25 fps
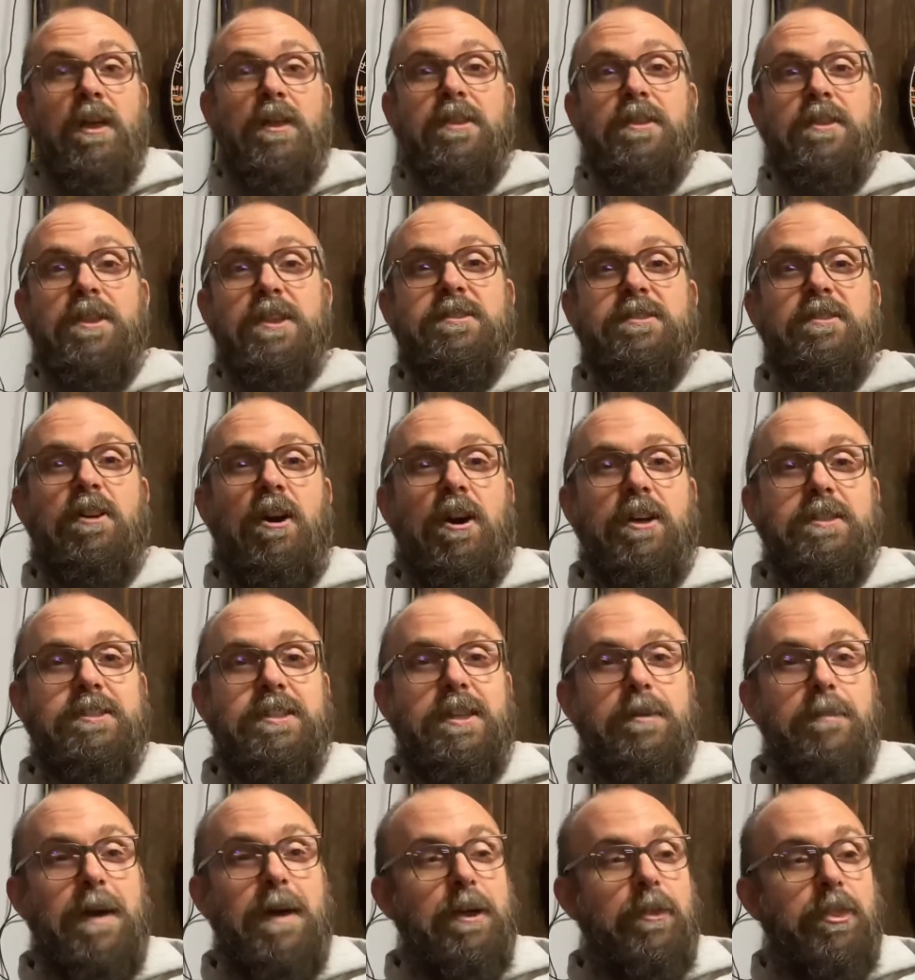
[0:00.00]
this cost you
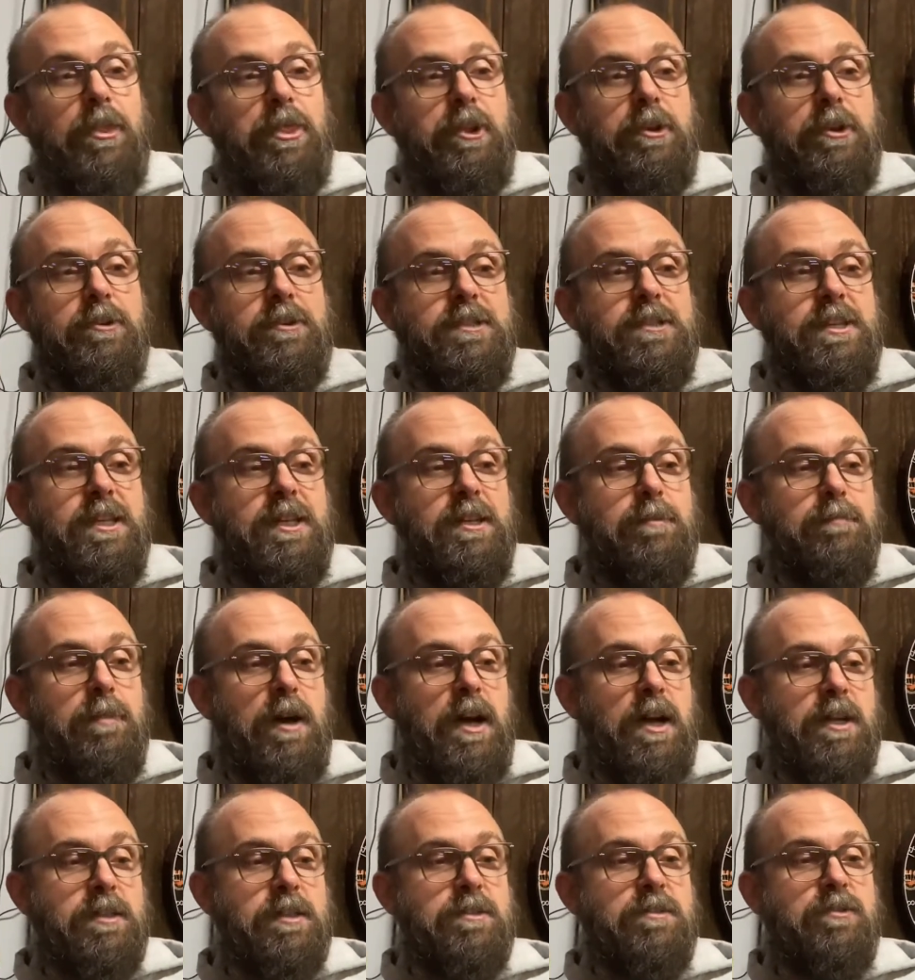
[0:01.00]
about 13
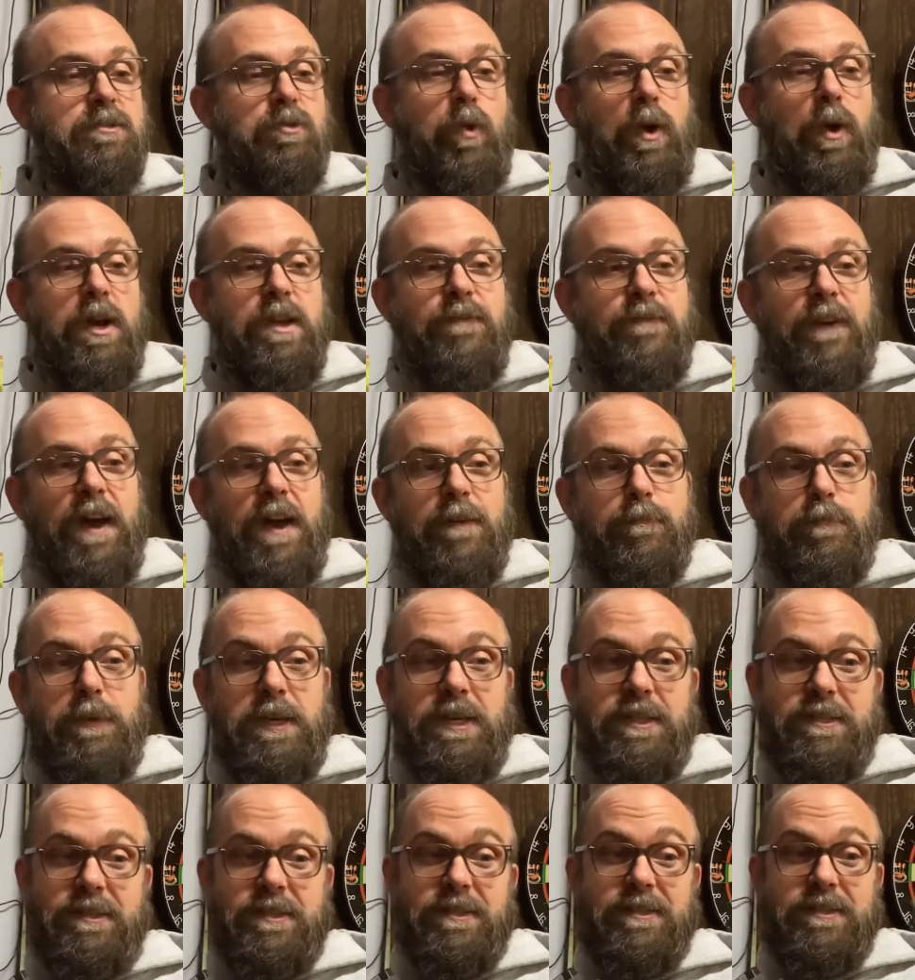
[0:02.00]
bucks, 25
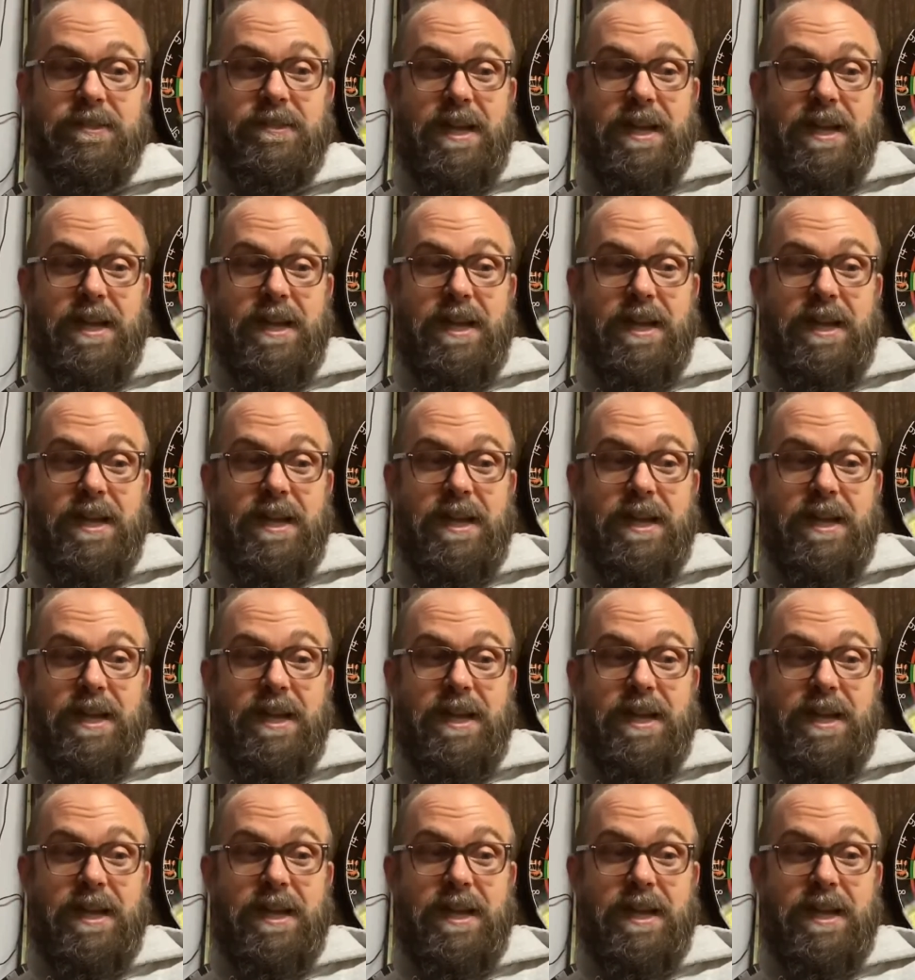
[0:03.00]
pieces.